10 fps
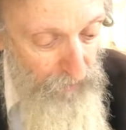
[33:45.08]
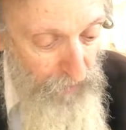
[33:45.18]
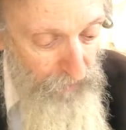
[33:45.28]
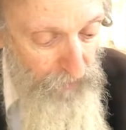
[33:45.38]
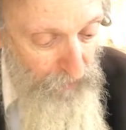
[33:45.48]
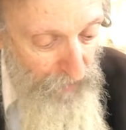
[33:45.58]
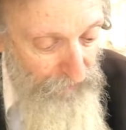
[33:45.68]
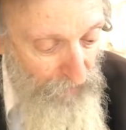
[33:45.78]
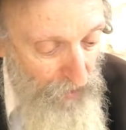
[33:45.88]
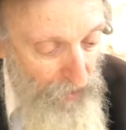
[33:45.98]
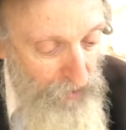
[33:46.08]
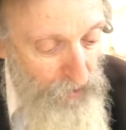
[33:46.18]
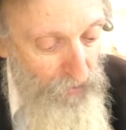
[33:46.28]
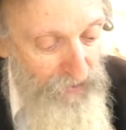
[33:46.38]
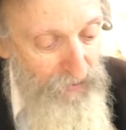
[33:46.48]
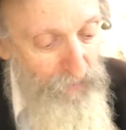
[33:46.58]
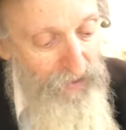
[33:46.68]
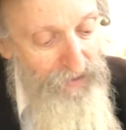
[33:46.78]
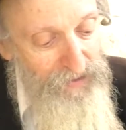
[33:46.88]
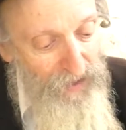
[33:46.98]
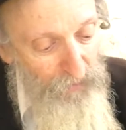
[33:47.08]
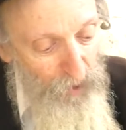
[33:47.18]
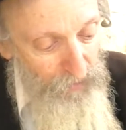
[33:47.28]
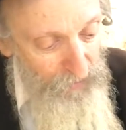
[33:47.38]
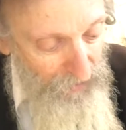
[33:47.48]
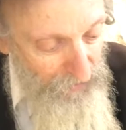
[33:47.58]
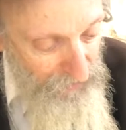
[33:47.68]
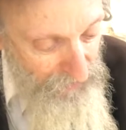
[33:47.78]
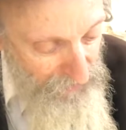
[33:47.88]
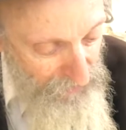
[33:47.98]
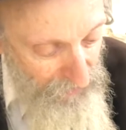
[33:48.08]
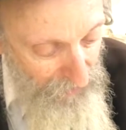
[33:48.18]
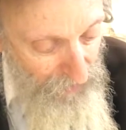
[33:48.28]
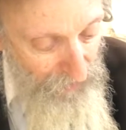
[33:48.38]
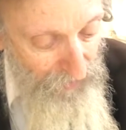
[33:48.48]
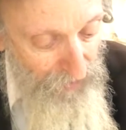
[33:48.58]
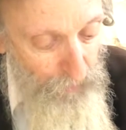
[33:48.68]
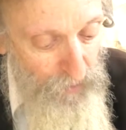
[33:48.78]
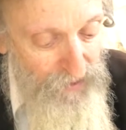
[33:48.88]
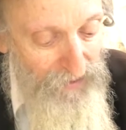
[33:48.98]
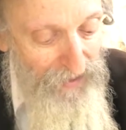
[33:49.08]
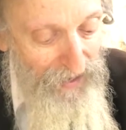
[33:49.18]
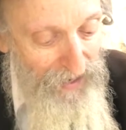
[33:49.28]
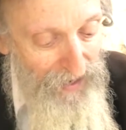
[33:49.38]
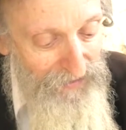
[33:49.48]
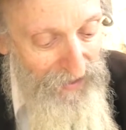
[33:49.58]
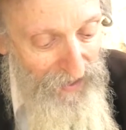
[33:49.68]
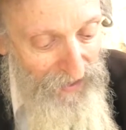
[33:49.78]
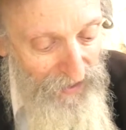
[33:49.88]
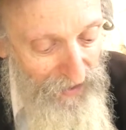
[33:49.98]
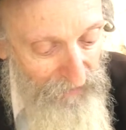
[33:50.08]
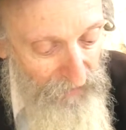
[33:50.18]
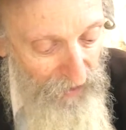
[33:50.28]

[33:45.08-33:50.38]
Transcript: evil to me. So he says, because the Seder Olam is that a person that has a